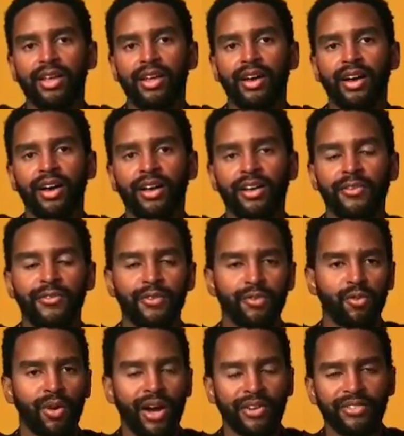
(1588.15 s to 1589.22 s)
If
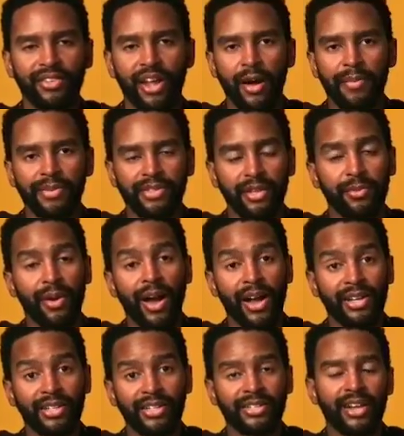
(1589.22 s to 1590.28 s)
you watched the
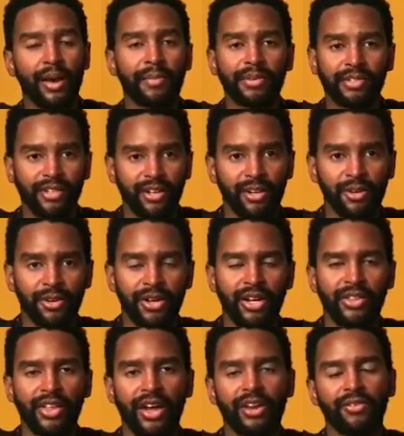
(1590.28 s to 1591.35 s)
pilot episode
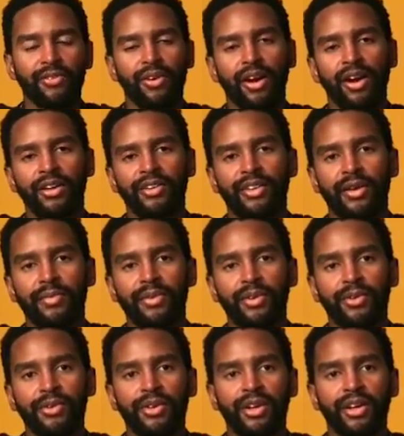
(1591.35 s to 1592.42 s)
that
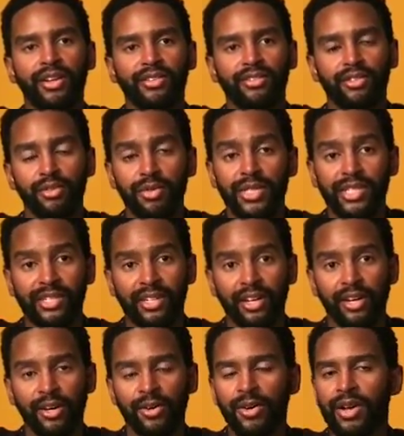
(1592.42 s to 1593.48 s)
debuted 2 weeks
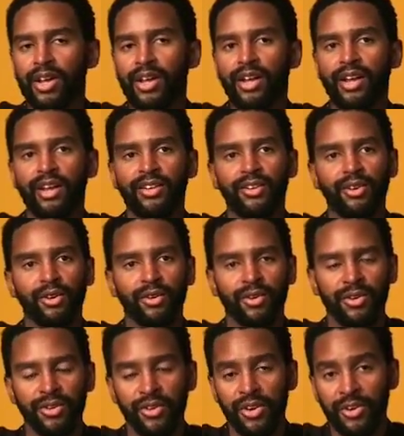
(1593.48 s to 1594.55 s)
ago,
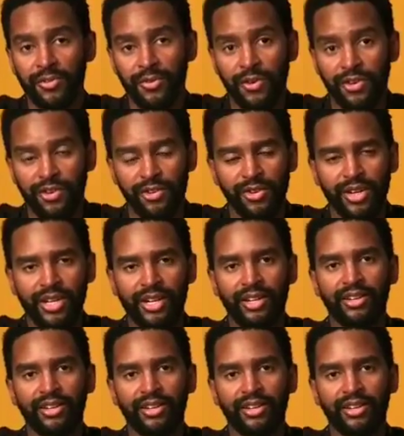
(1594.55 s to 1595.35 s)
you're in for a treat.